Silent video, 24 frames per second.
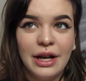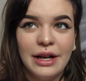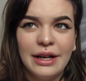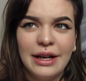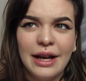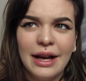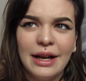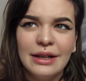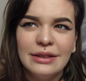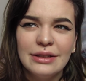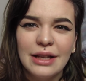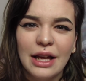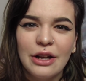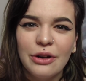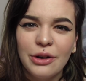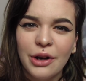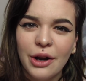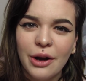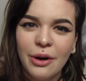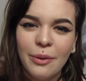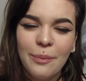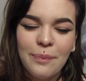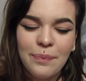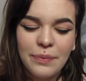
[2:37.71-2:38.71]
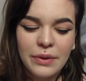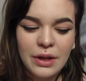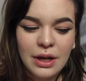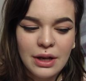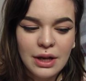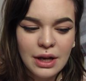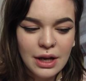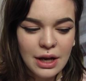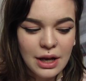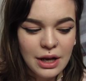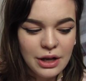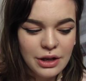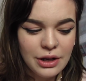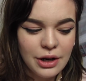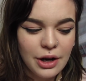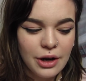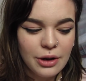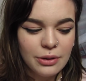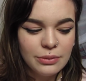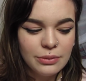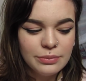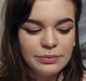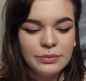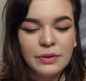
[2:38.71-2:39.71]
I guess. I don't know, you
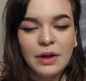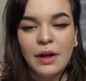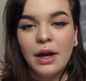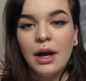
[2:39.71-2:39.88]
know.